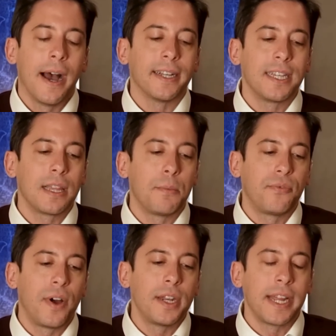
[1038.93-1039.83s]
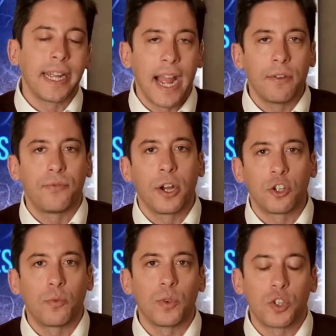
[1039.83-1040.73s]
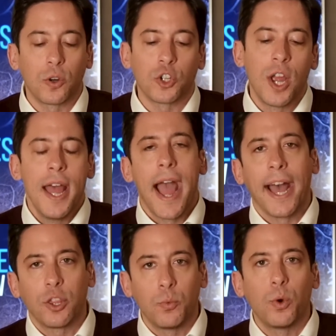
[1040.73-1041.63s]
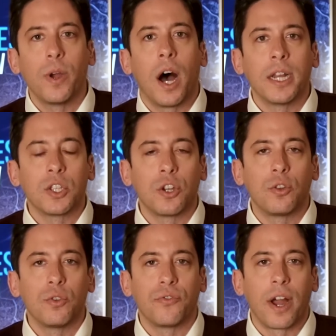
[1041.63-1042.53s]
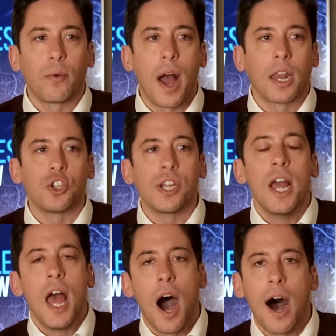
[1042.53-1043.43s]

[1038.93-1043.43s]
I see them funding gain of function research at the Wuhan Institute of Virology